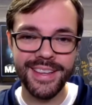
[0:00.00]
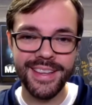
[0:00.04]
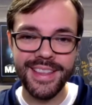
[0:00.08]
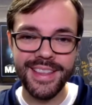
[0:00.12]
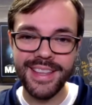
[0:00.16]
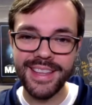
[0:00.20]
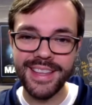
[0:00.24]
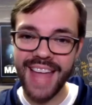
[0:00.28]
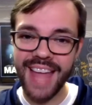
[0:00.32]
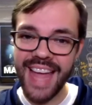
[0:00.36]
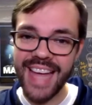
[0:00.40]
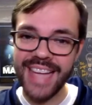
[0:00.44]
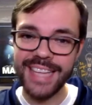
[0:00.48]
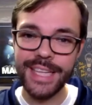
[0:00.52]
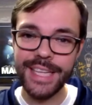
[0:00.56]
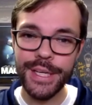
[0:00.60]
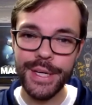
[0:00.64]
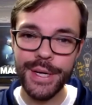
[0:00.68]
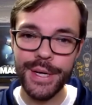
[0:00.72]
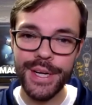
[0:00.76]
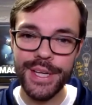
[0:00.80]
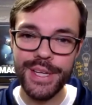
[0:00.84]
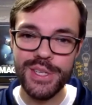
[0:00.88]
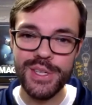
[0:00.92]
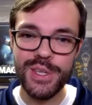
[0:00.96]
The
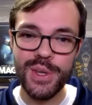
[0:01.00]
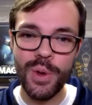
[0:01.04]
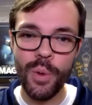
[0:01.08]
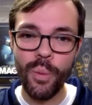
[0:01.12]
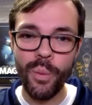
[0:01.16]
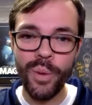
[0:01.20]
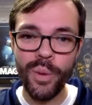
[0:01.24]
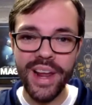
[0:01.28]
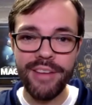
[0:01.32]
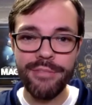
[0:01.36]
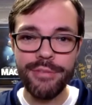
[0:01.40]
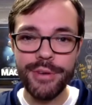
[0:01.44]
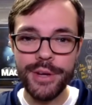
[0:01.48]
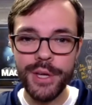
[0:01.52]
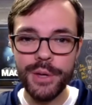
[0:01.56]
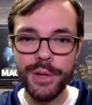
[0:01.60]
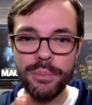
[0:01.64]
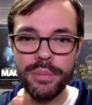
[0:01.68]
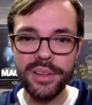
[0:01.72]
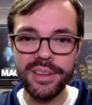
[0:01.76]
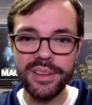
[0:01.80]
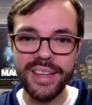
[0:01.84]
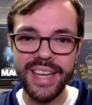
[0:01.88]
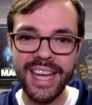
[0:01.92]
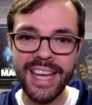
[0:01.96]
likelihood is, whatever you
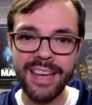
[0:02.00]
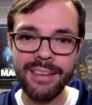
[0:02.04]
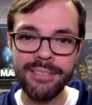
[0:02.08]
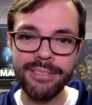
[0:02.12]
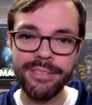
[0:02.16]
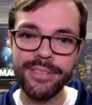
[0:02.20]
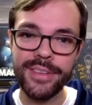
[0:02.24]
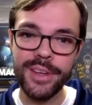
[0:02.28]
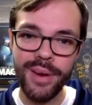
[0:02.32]
believe,